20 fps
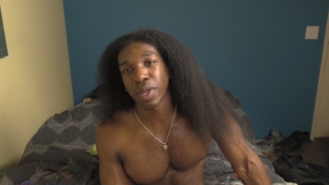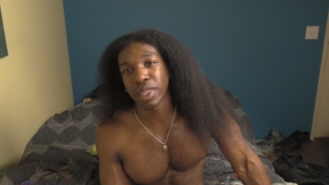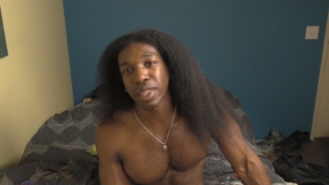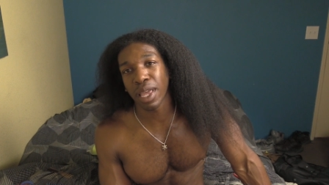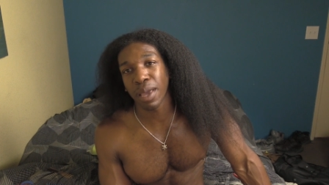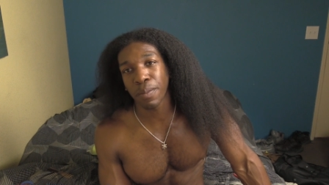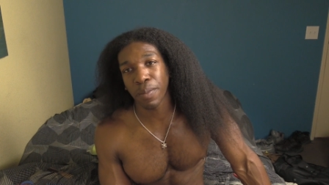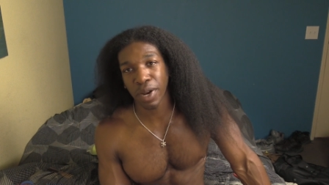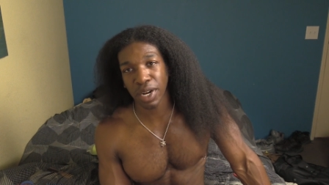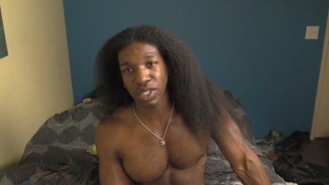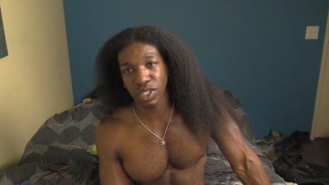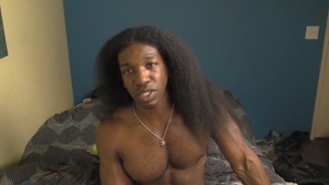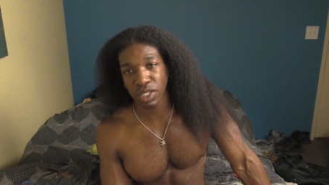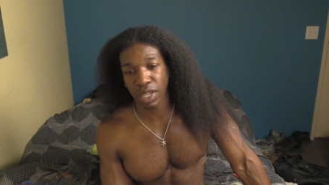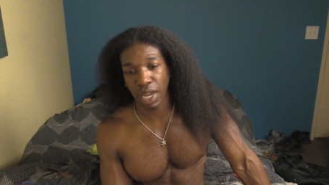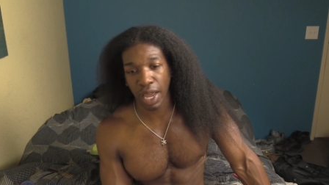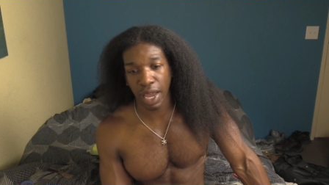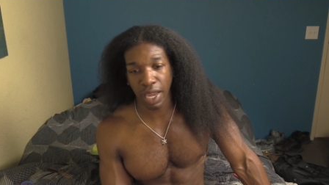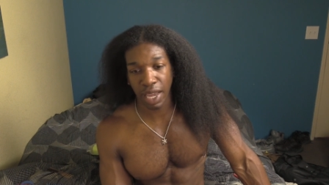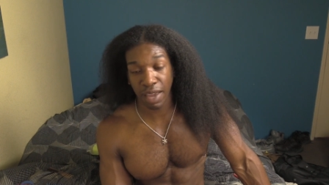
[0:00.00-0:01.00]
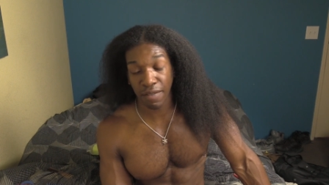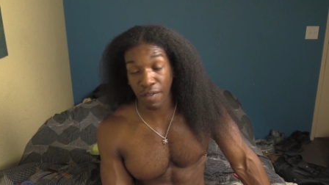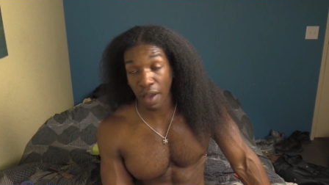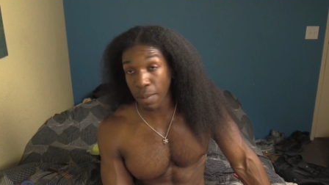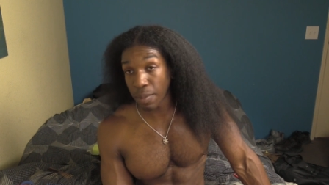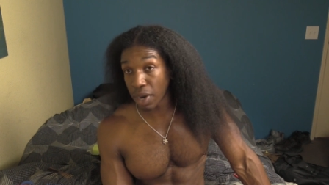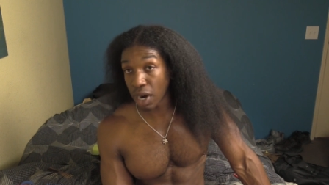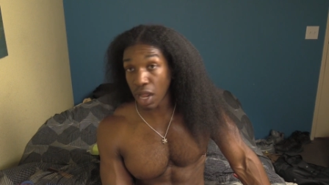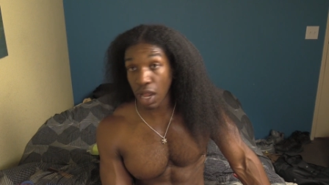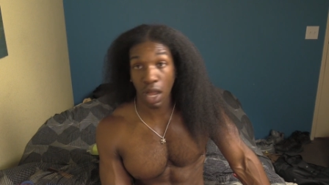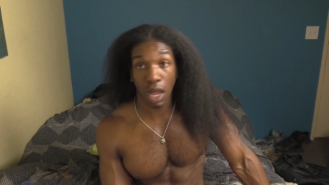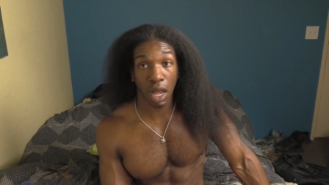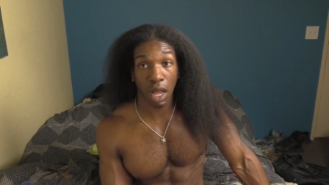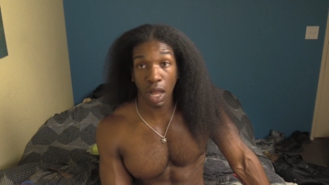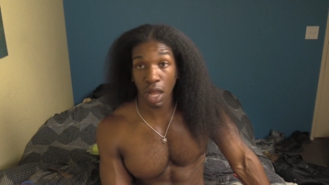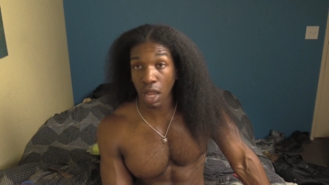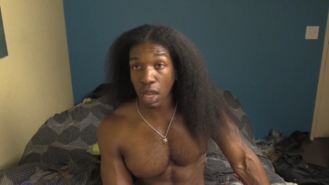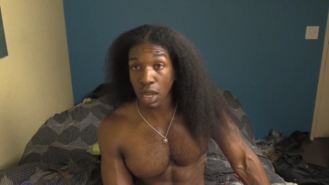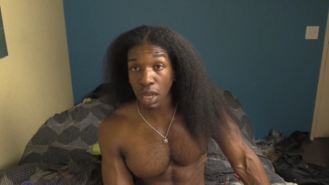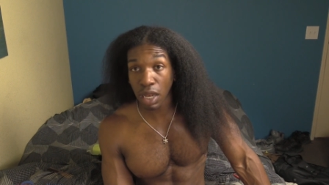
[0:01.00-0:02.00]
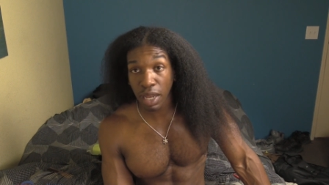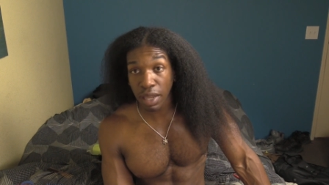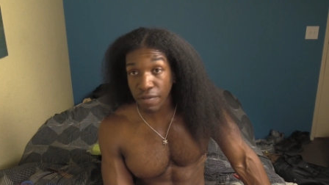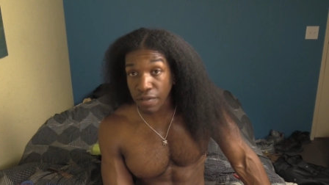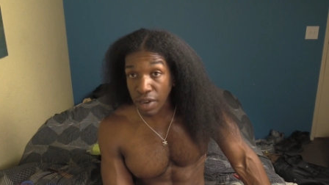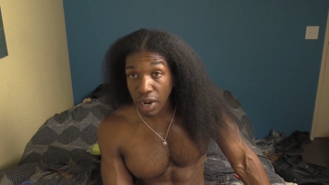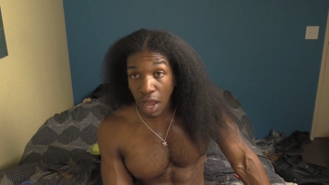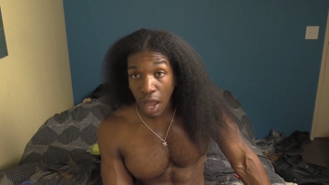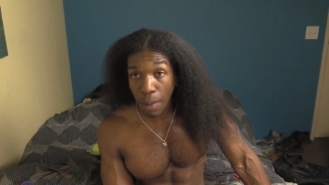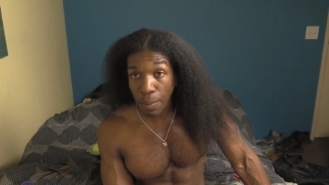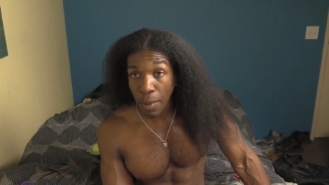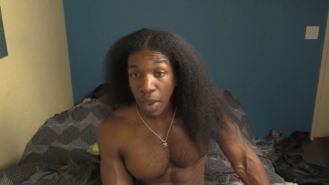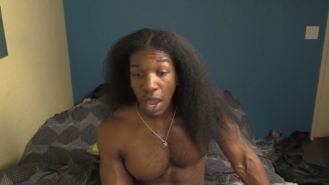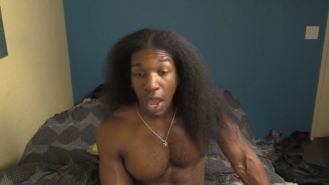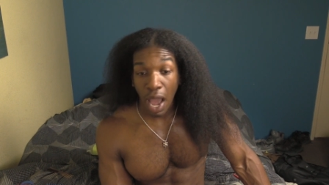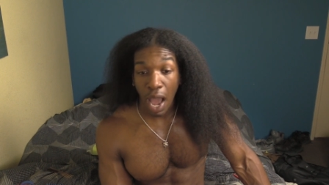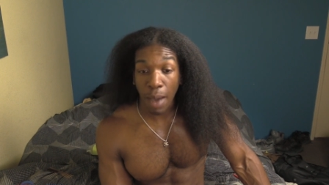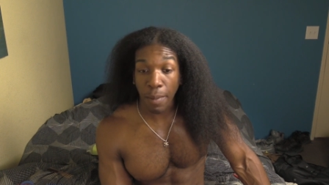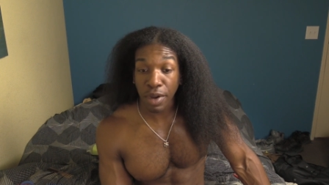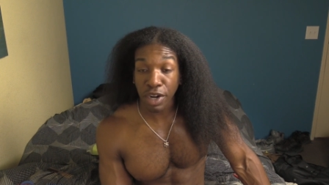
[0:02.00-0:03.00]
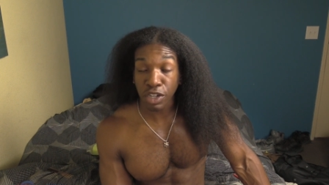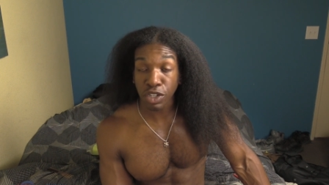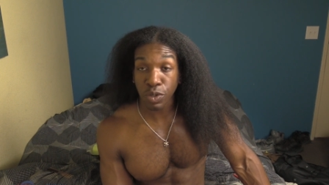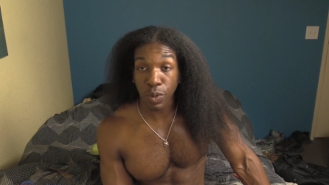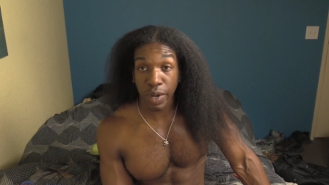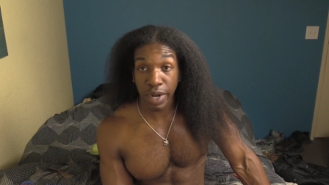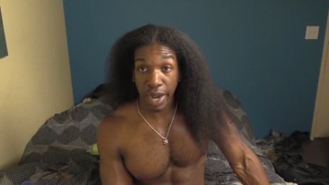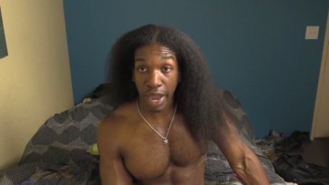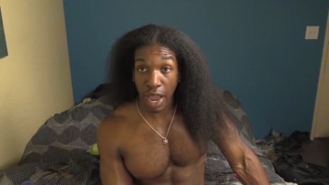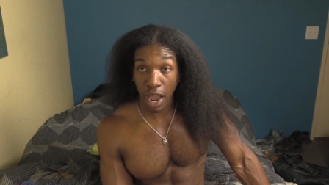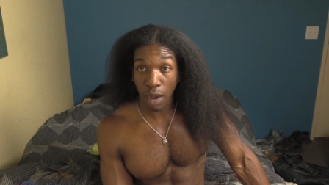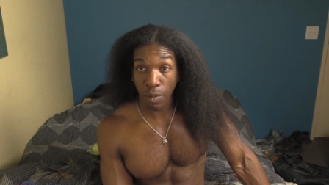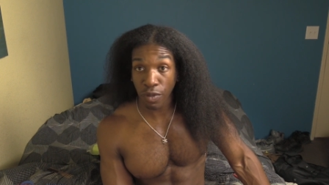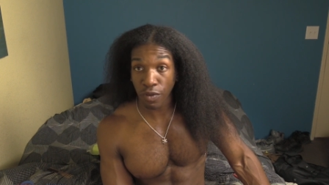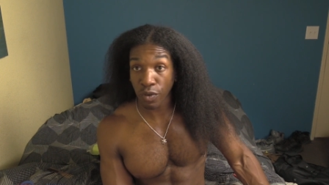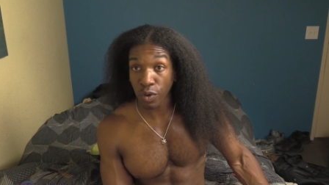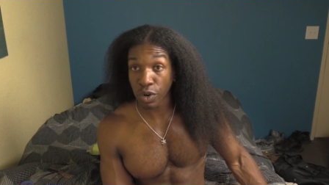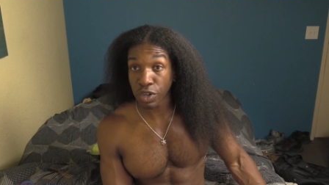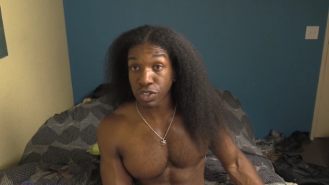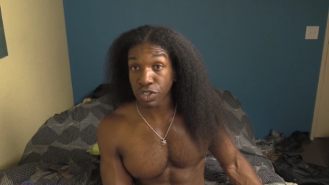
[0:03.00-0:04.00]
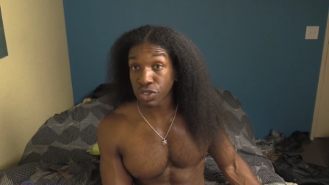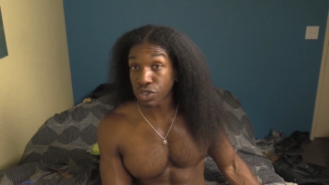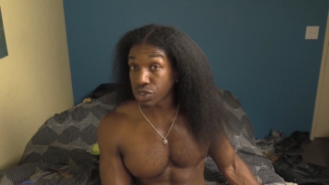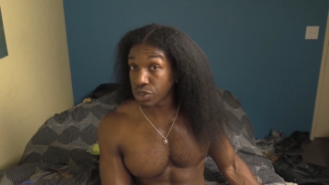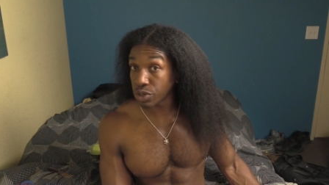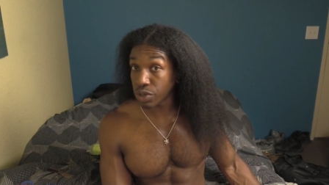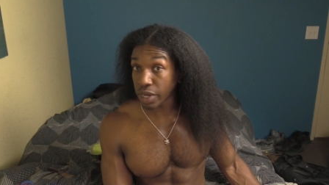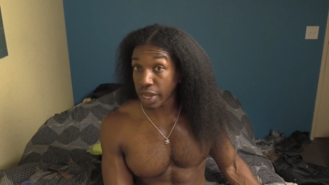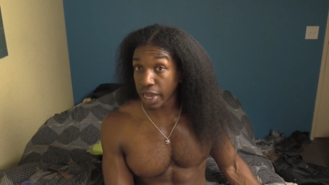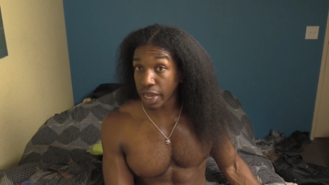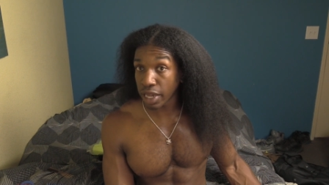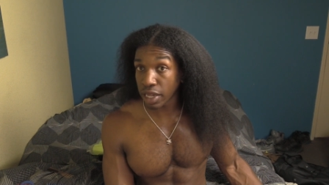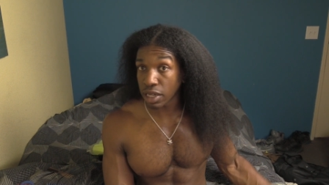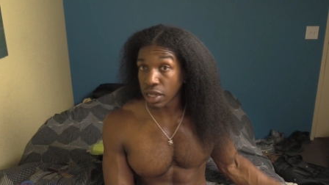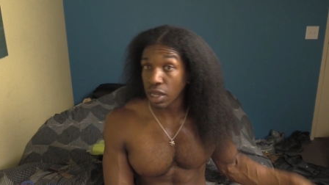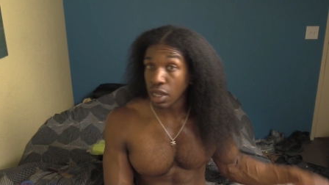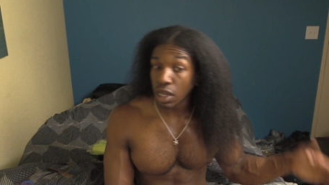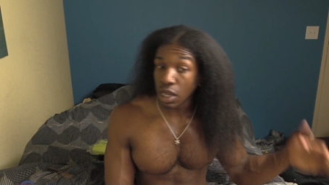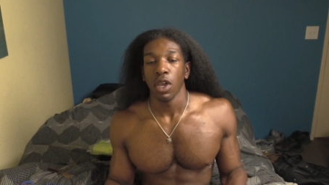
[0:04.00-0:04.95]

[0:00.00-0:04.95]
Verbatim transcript: with it, but it's just like, if I'm gonna live it up, I better do it now before it's too late.